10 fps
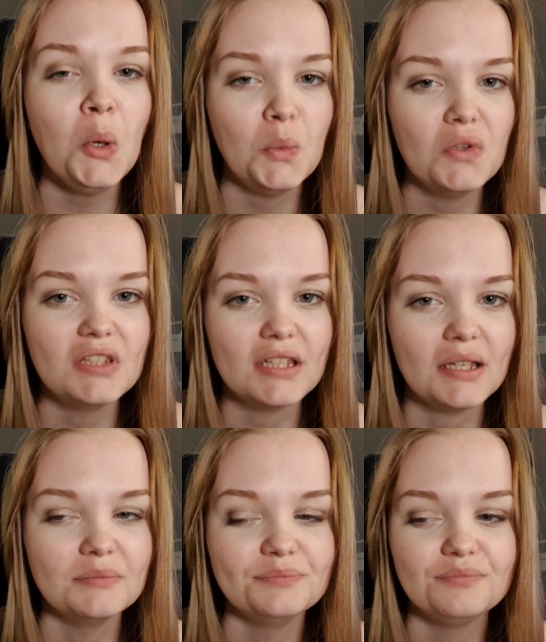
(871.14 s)
we'll
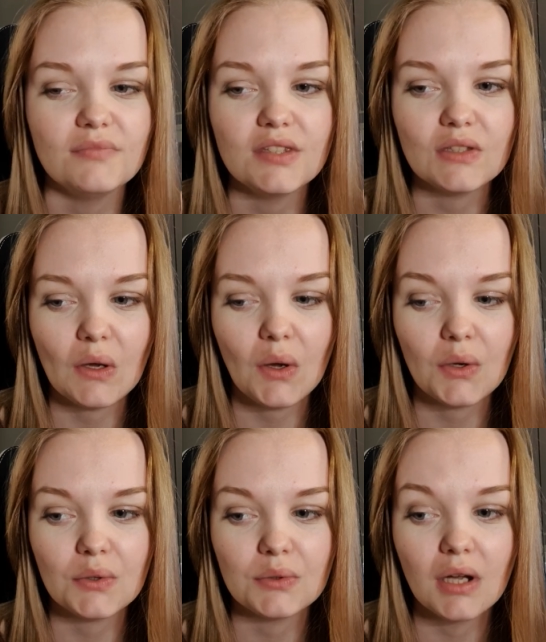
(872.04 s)
see.
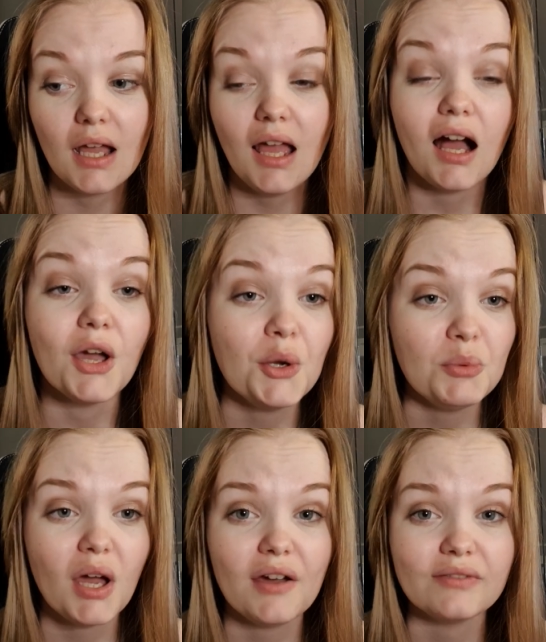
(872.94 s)
So I hope you
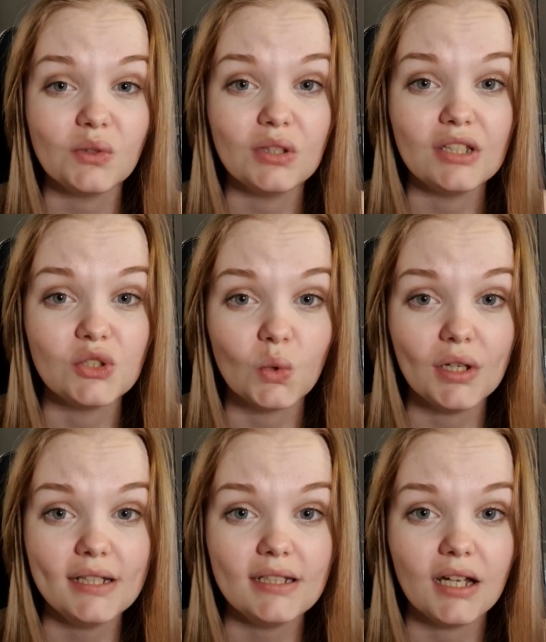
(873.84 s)
have all
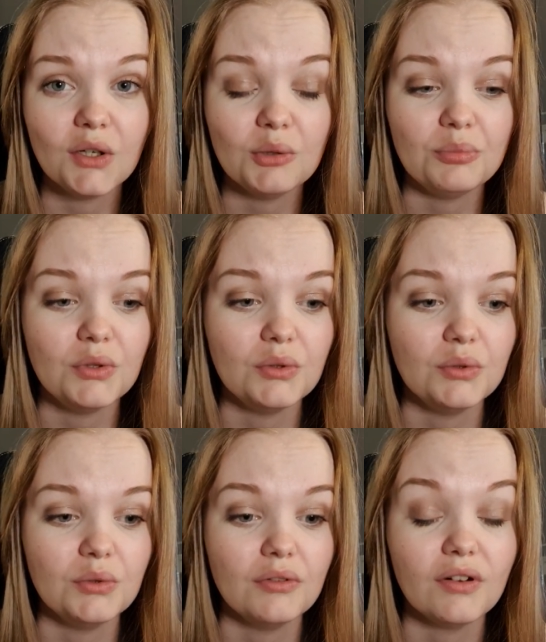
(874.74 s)
enjoyed. I hope
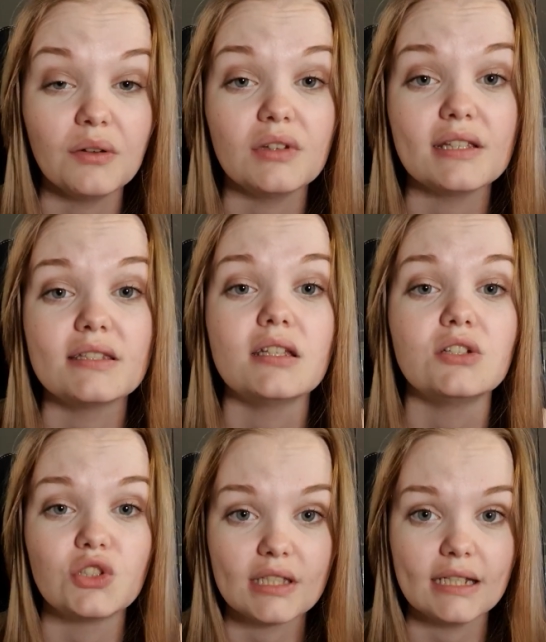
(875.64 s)
you found this
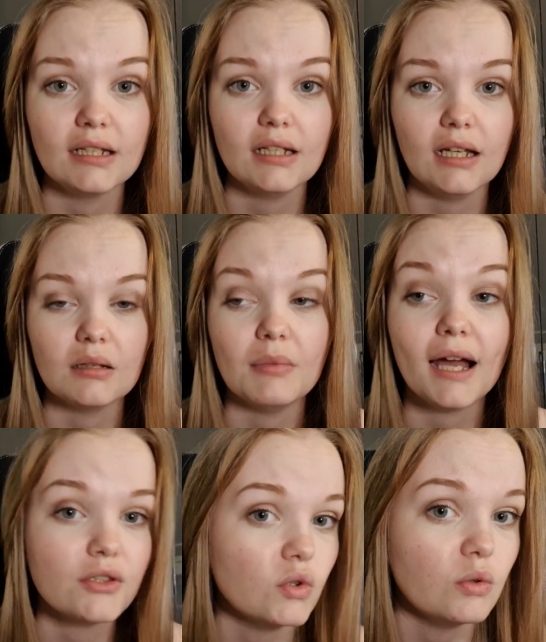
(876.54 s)
interesting. Um,
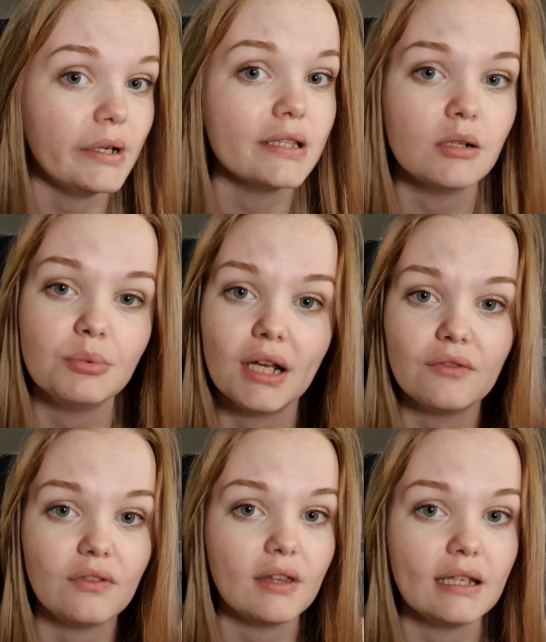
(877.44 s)
as always, I'll put
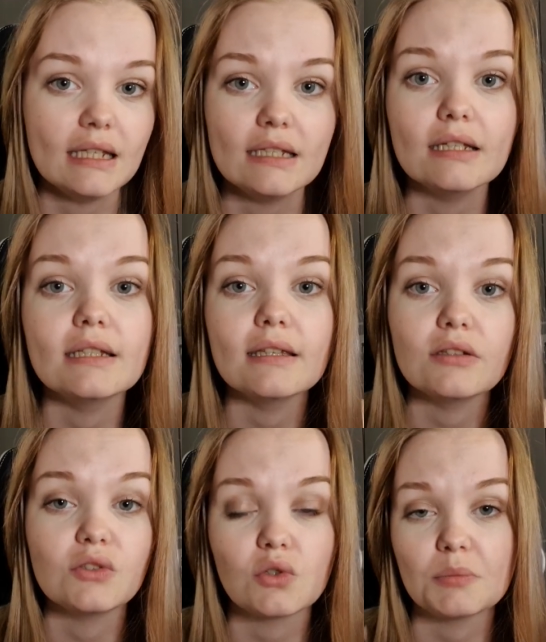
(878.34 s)
everything needed in the
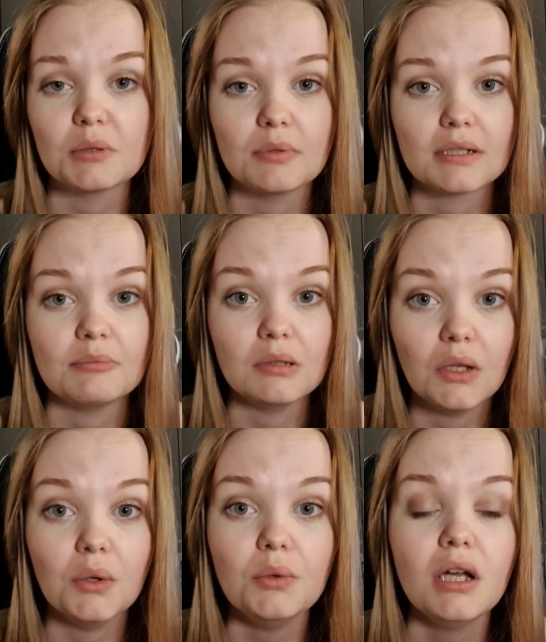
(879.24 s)
description box
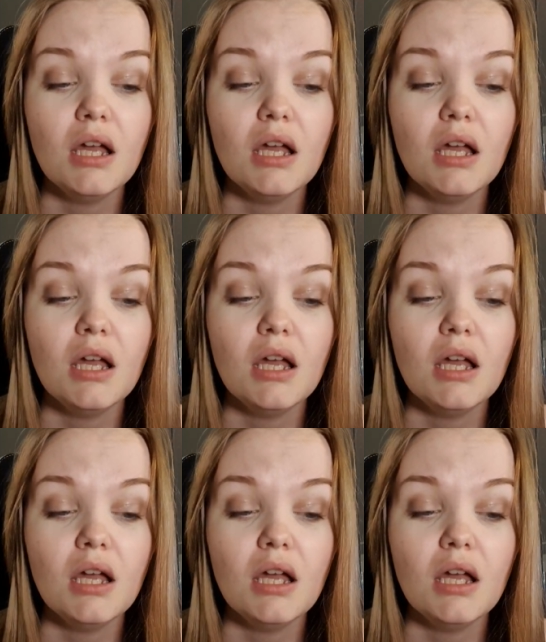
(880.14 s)
below